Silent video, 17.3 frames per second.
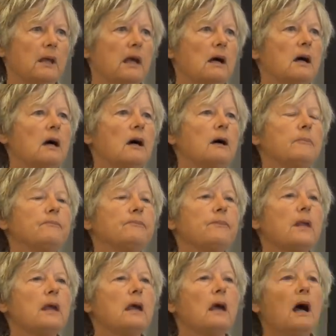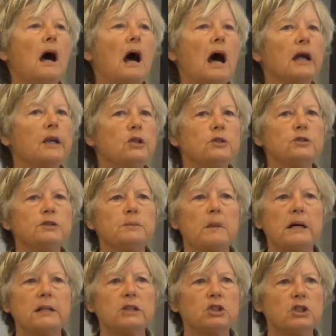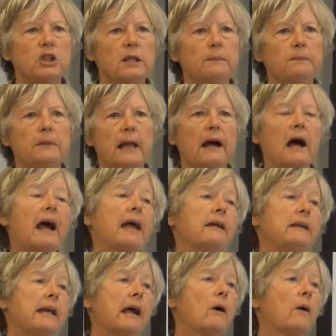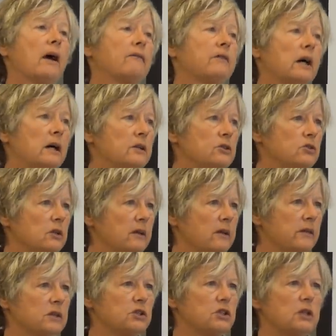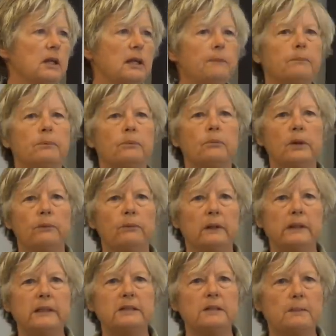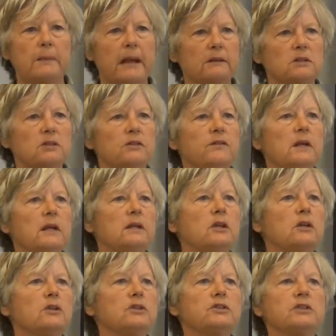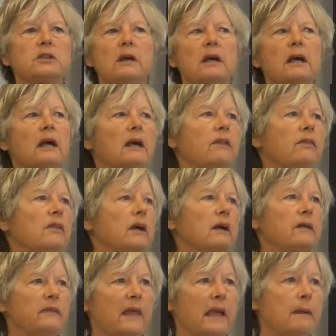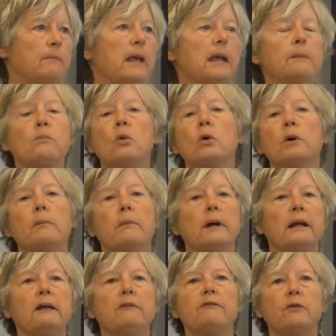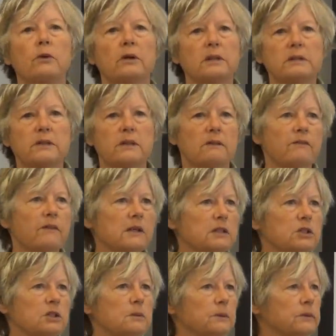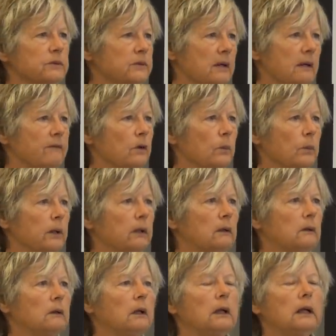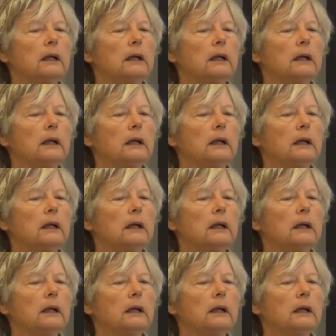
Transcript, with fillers: Um, I use my sheep now. I now have a hundred of the sheep. We lease them out to vineyards. They, they make more money for us than vegetables ever will.